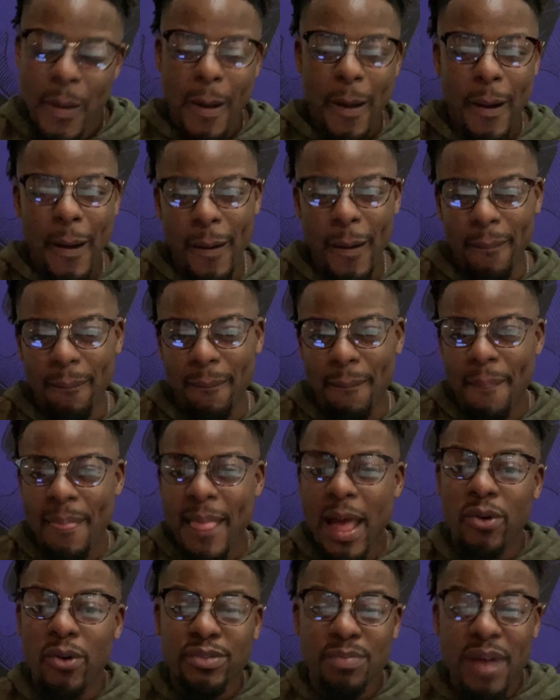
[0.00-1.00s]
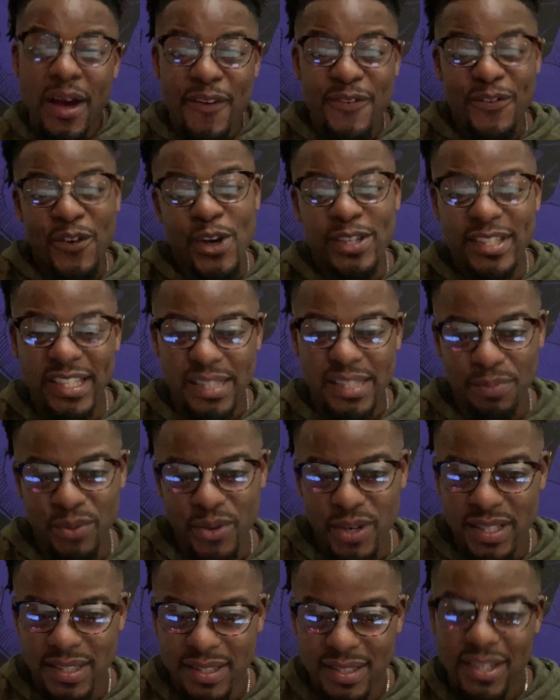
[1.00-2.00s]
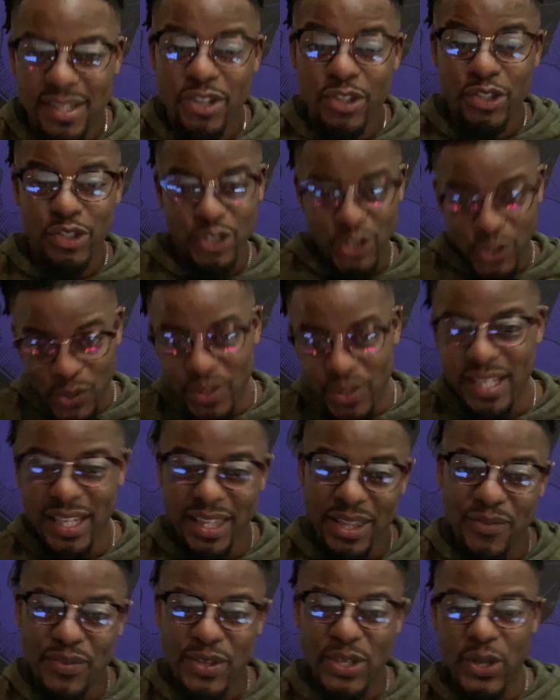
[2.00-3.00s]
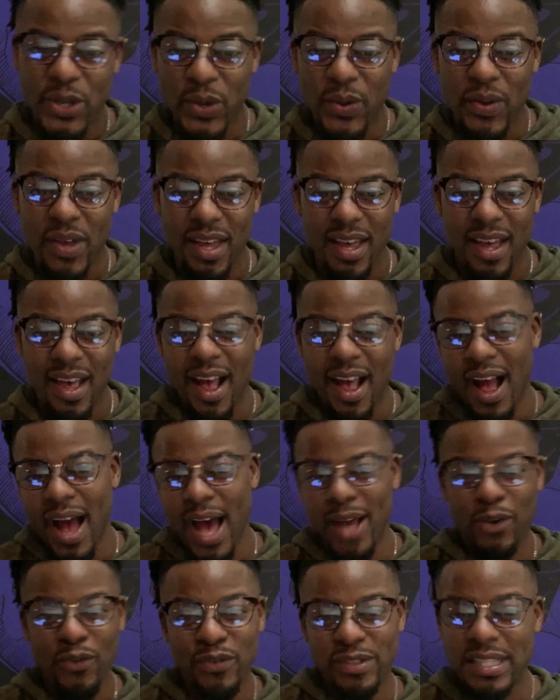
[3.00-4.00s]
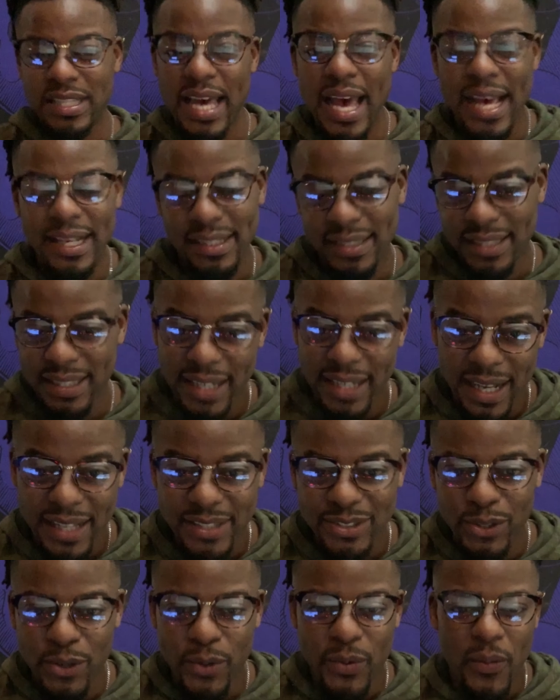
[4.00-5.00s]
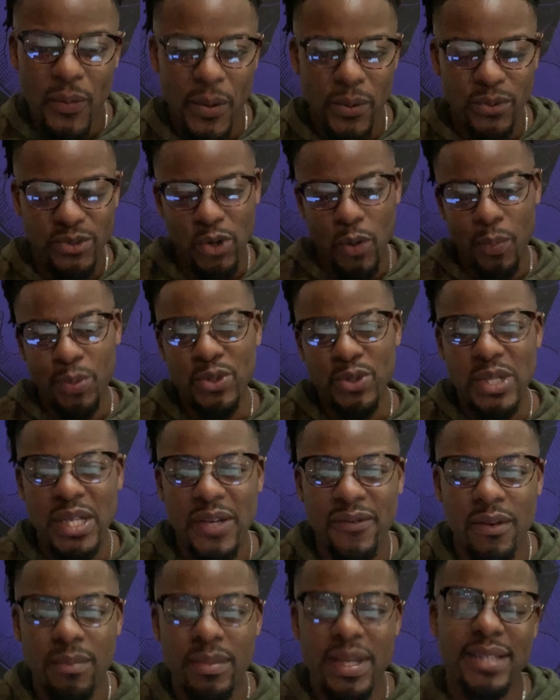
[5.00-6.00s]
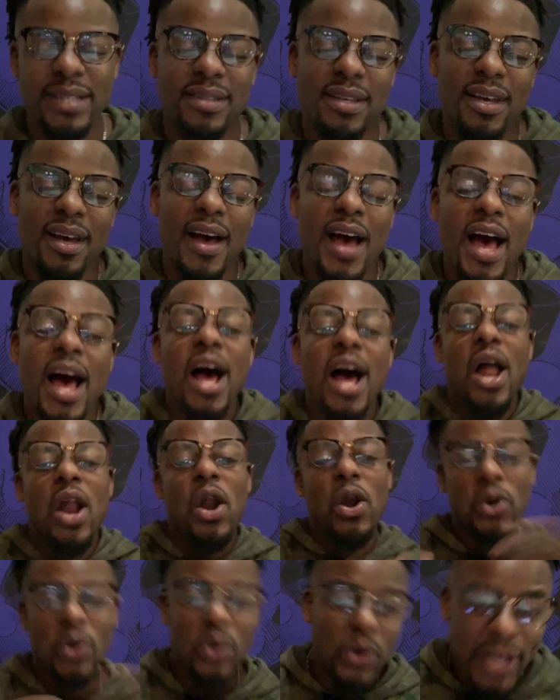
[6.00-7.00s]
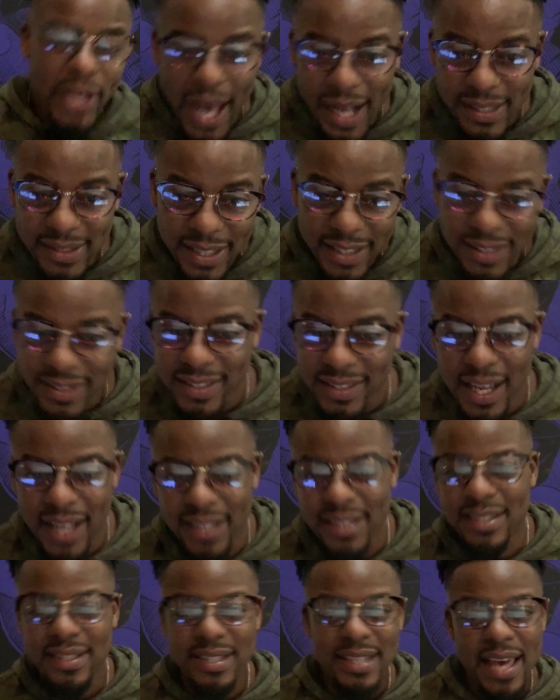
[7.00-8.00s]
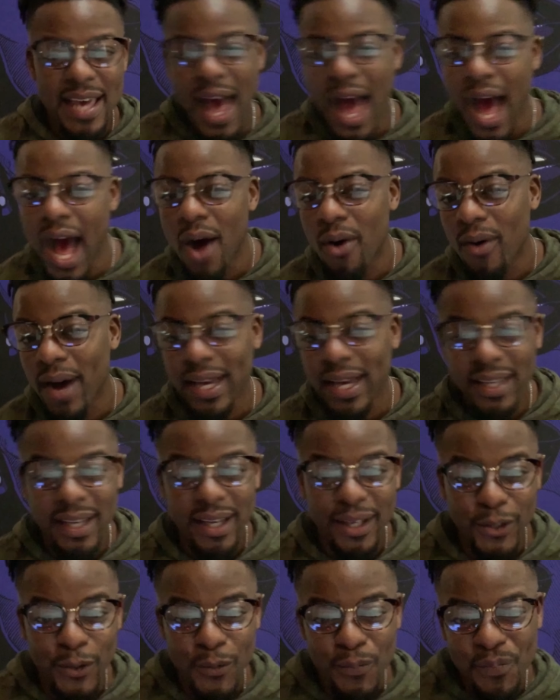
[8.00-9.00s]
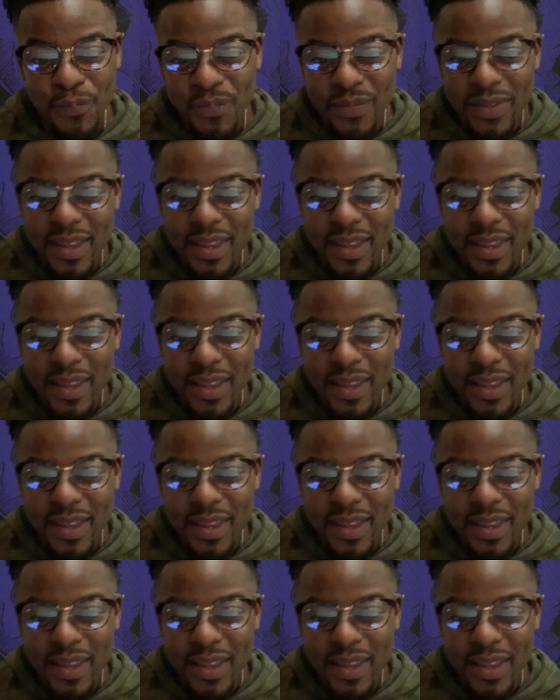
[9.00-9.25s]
That was my first experience shooting the video and obviously editing it. So it was an opportunity for me to look at it and see how I can